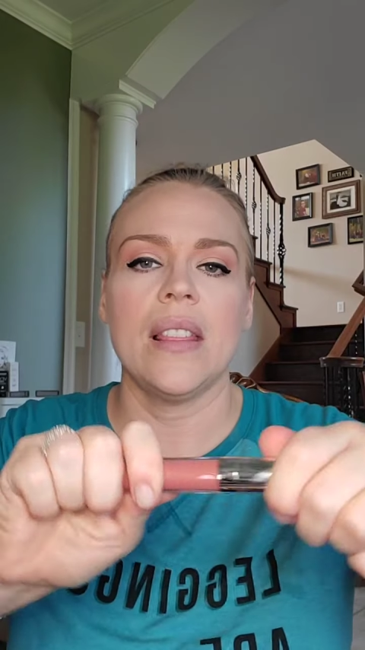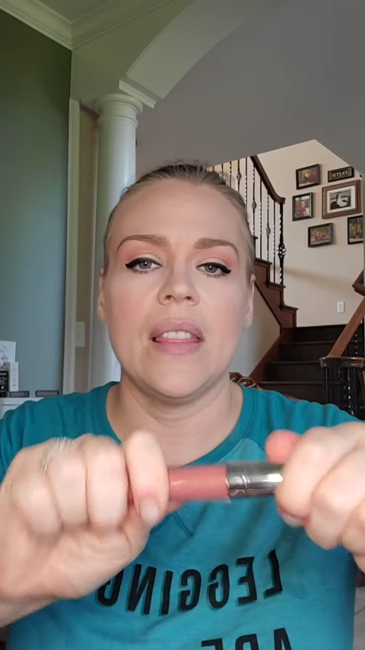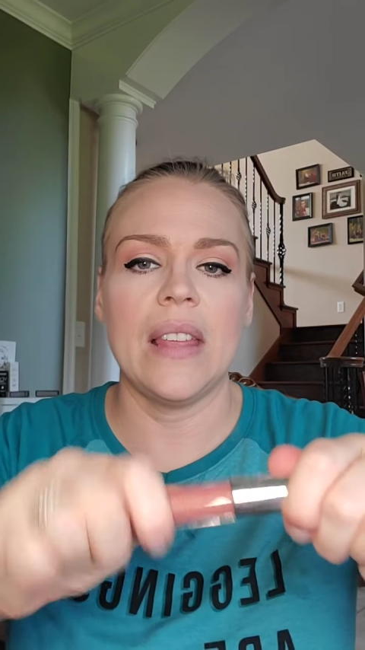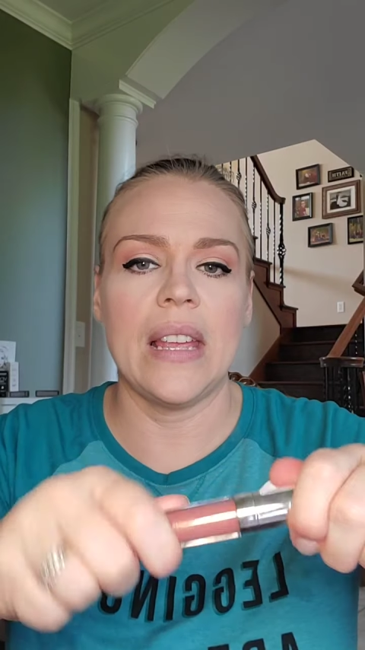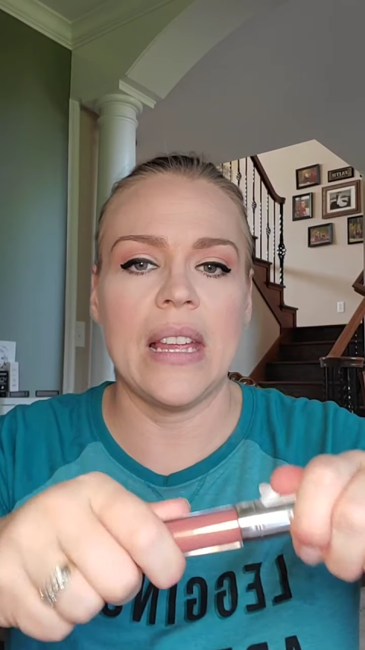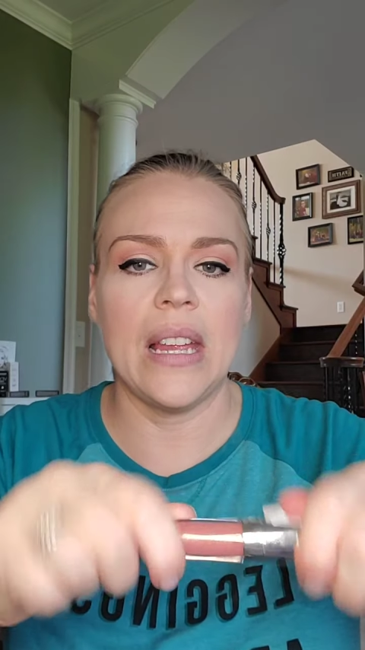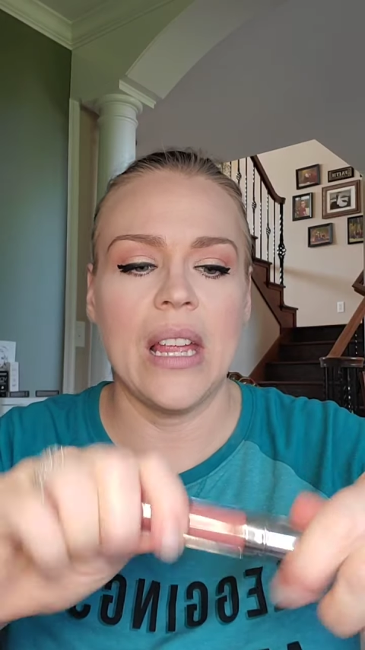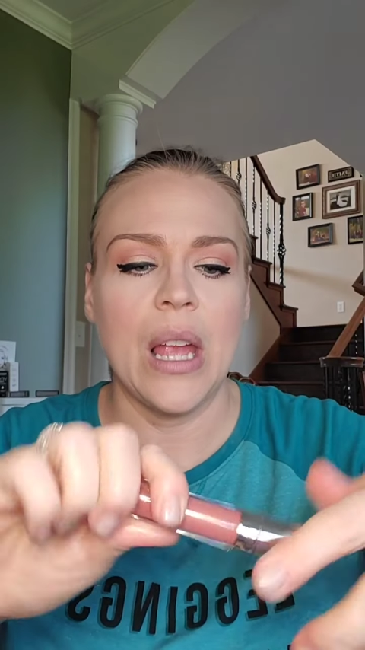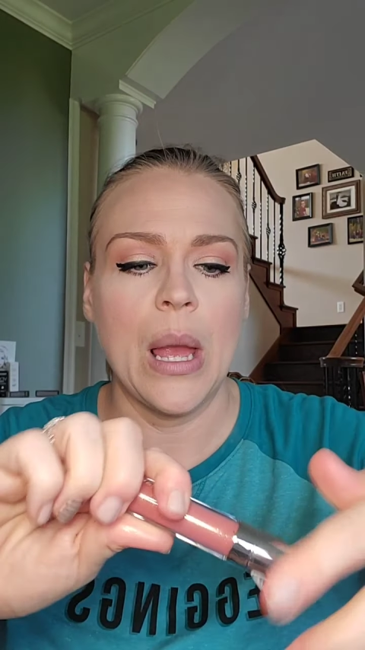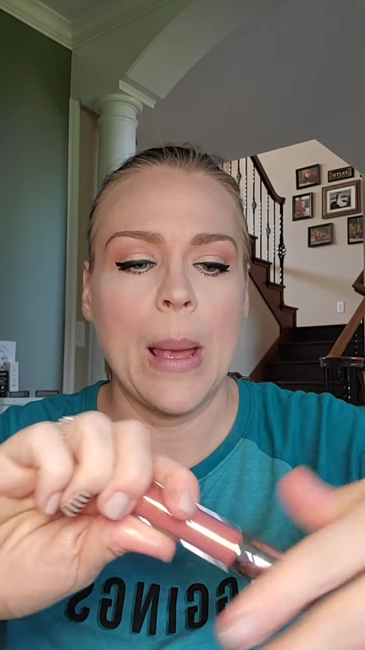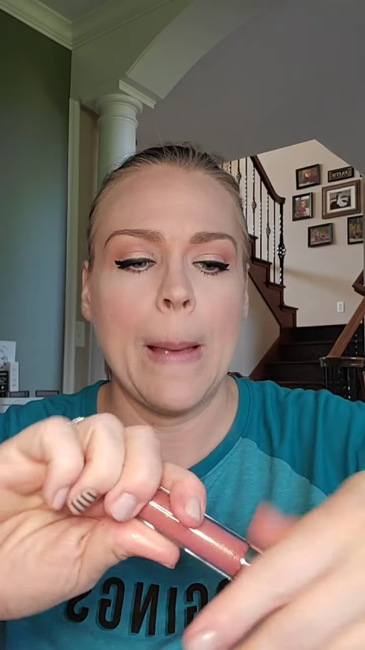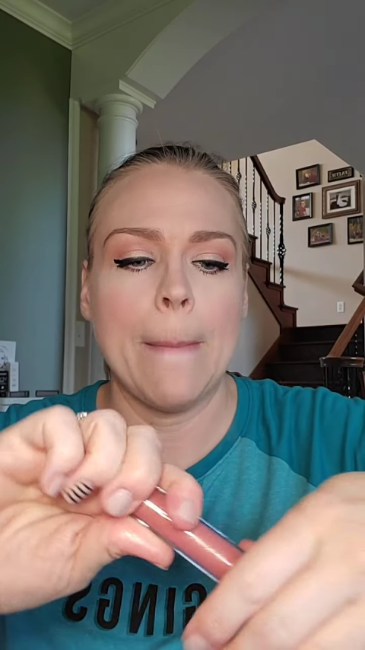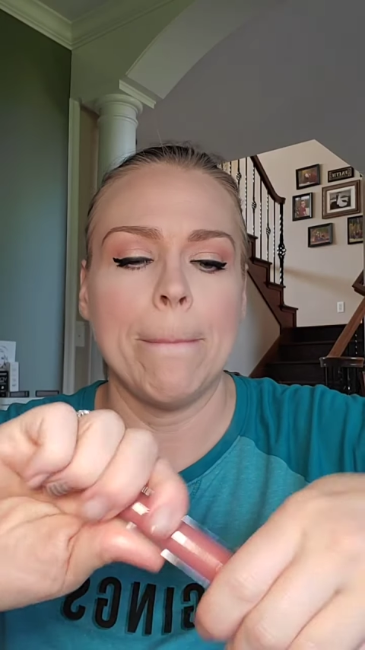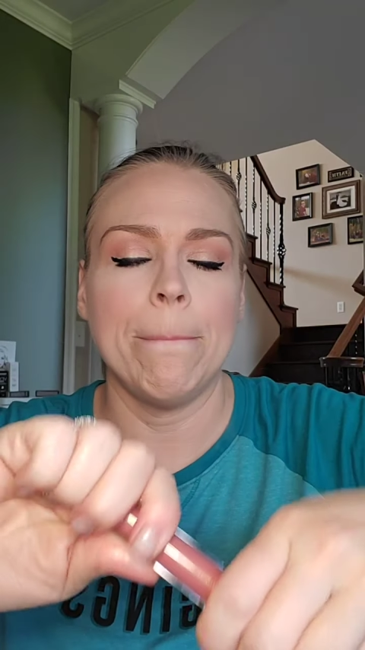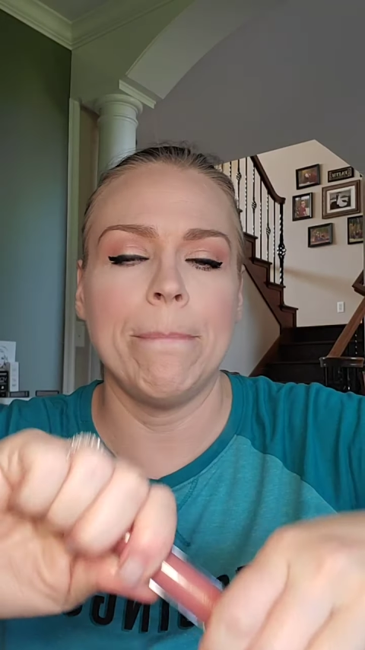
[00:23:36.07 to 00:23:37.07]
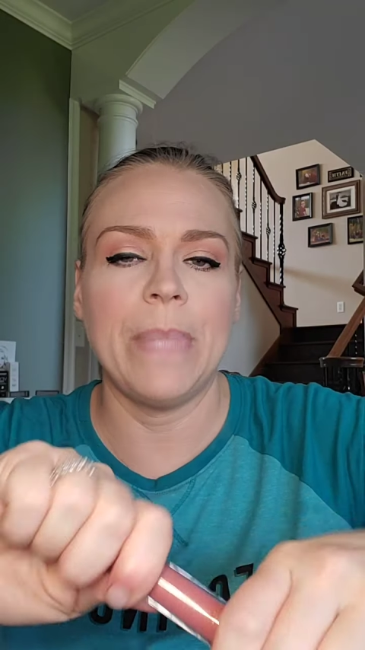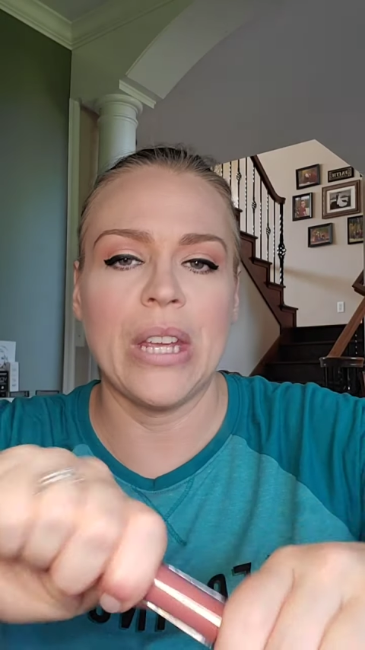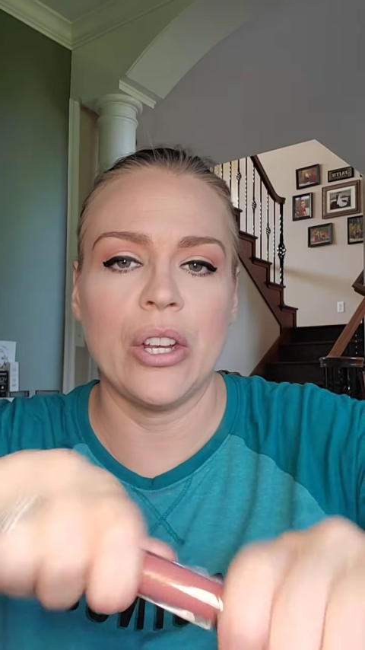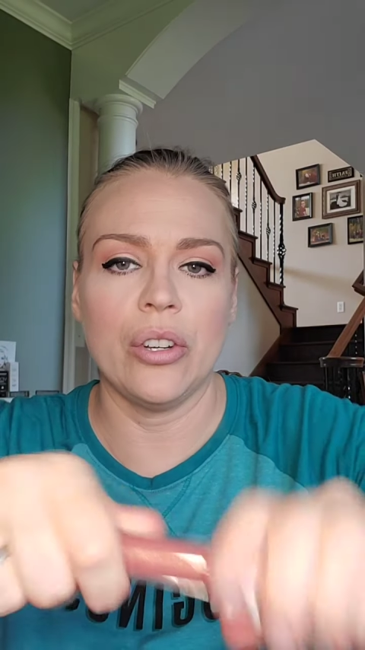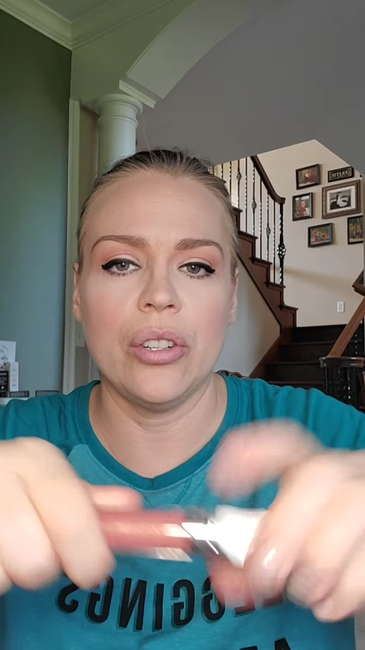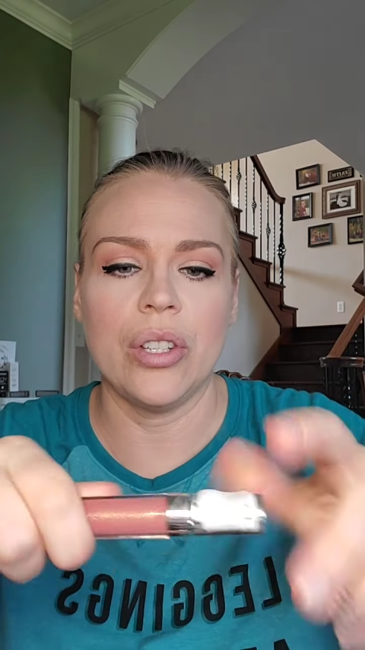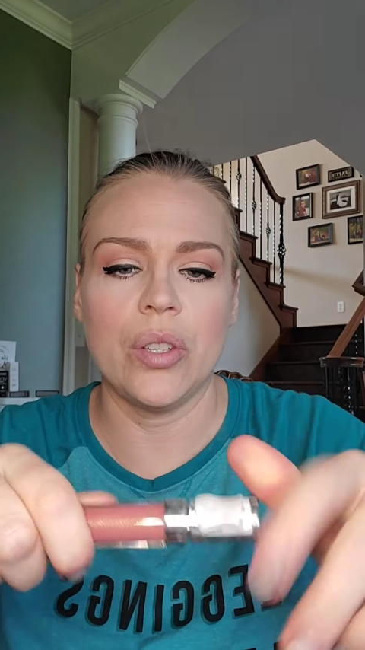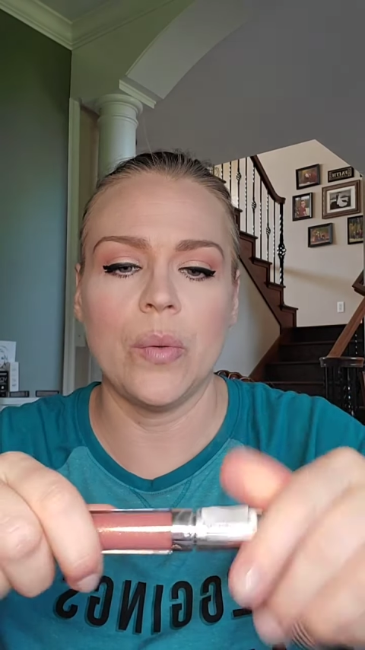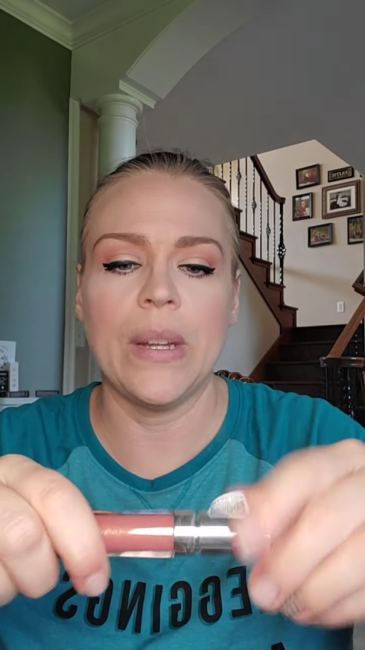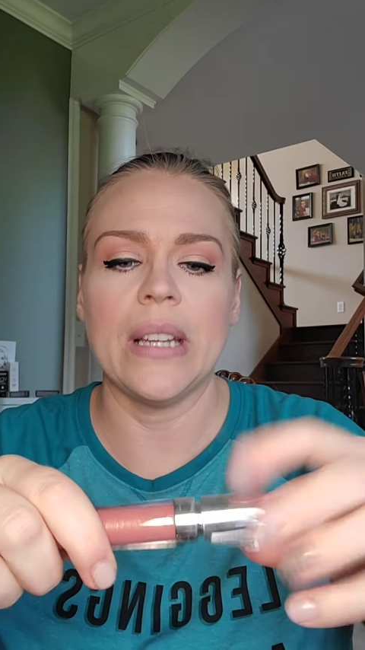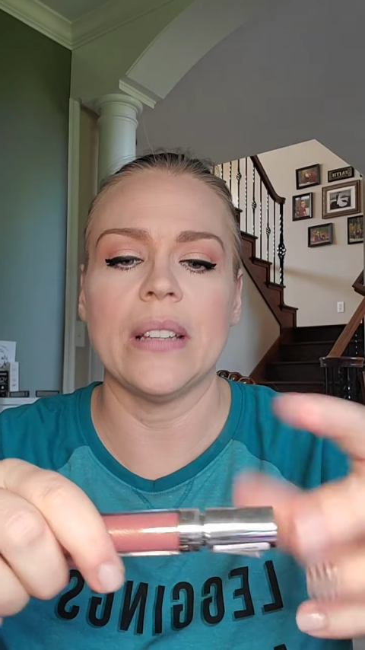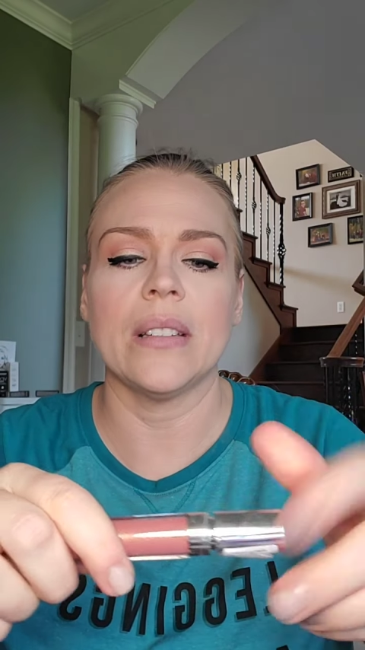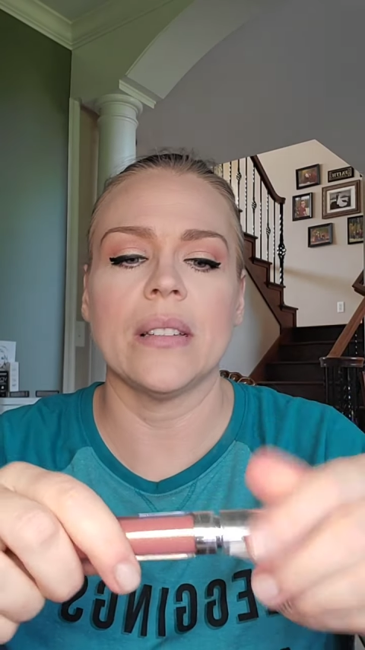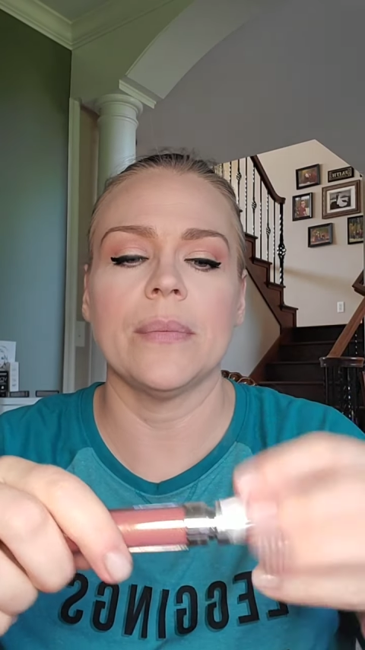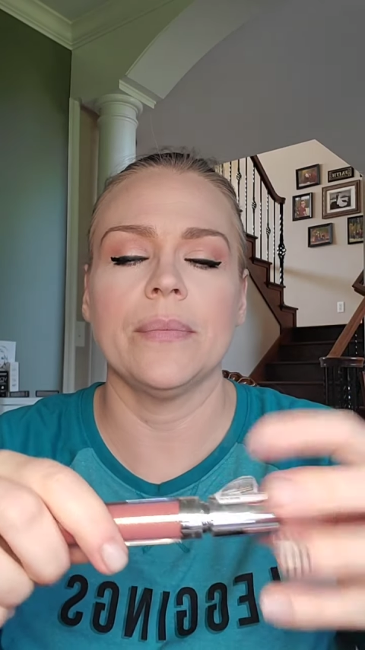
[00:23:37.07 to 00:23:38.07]
the
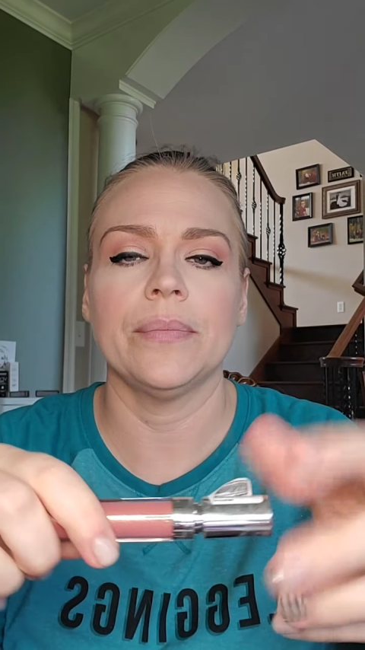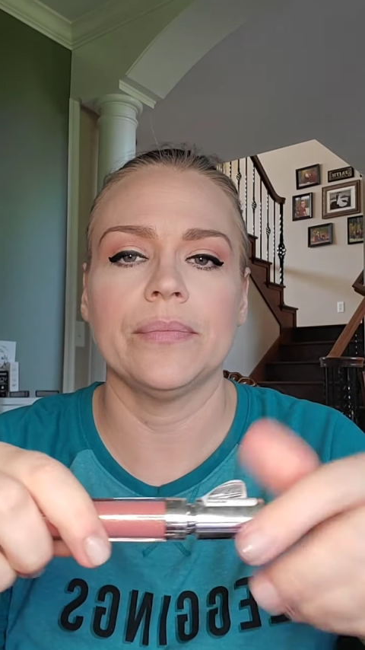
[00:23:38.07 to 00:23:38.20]
Bittersweet.